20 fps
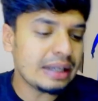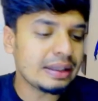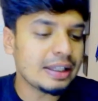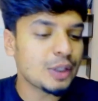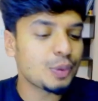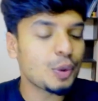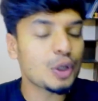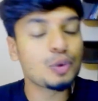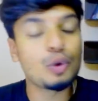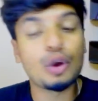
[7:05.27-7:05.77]
This
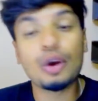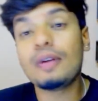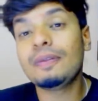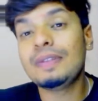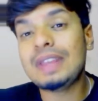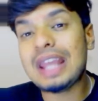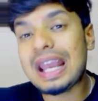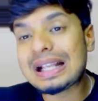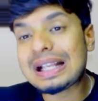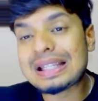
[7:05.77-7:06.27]
was one of
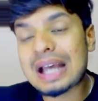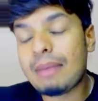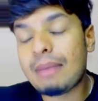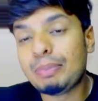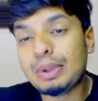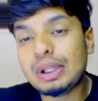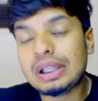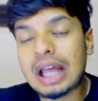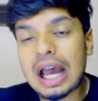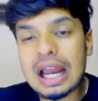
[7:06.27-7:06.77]
the
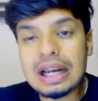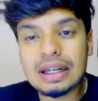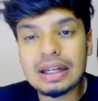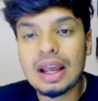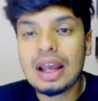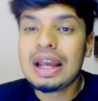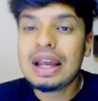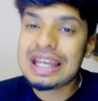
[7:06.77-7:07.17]
example that,